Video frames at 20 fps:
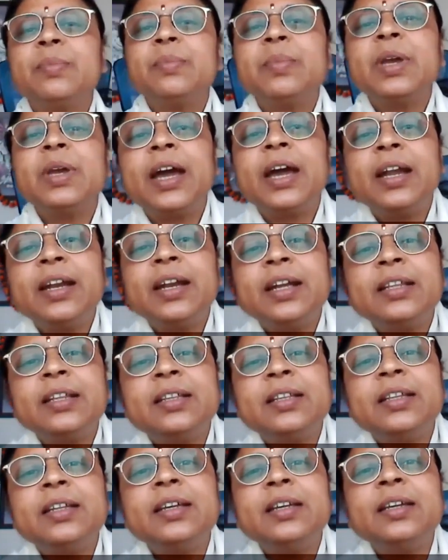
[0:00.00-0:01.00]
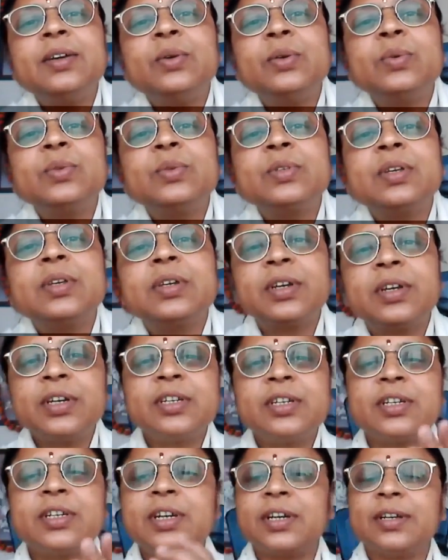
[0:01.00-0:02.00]
behind Aditi, who's
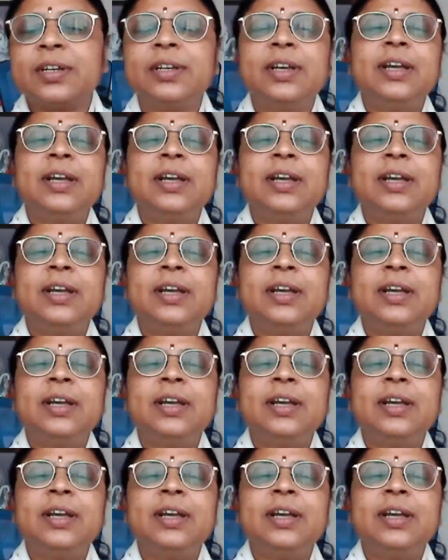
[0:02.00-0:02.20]
Krishna.